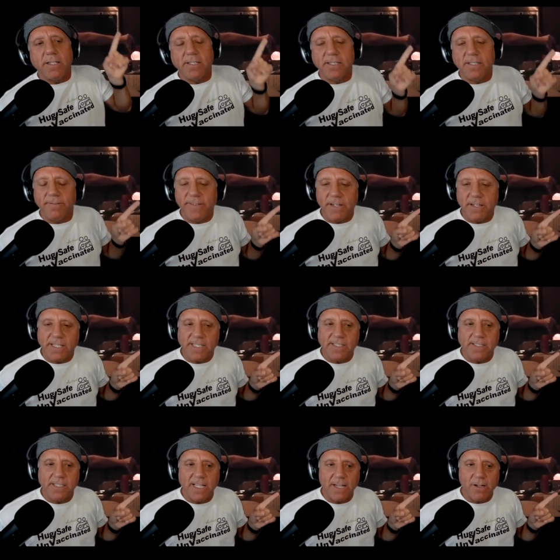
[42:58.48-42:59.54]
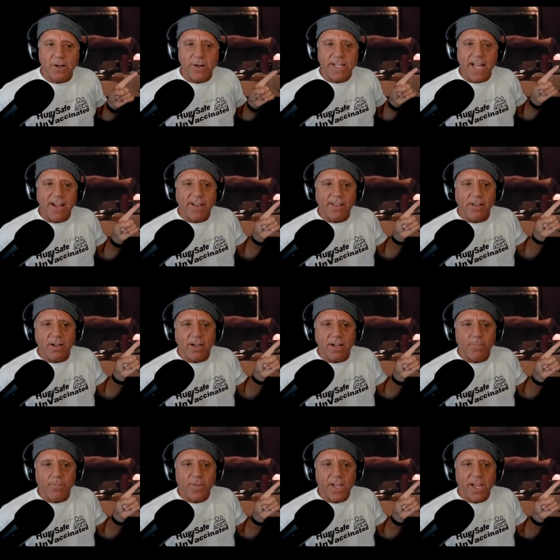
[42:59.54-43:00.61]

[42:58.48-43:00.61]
severely going down. And look, it